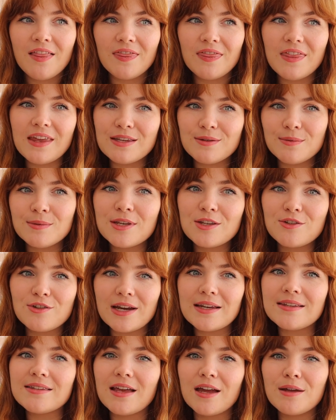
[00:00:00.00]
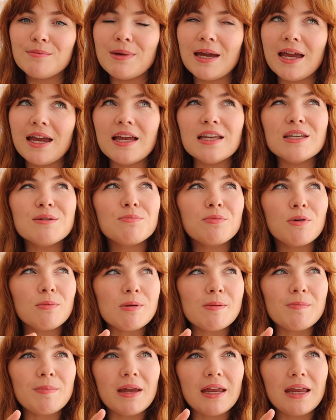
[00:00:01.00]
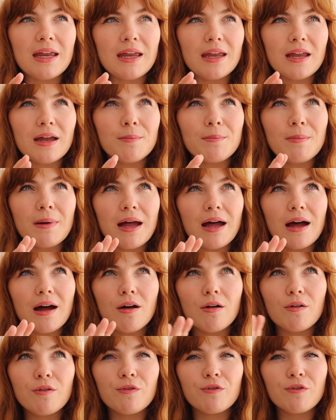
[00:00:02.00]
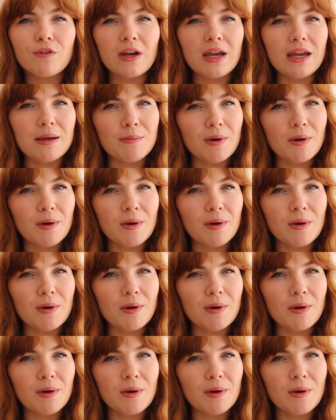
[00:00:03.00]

This was a dress that I made probably about three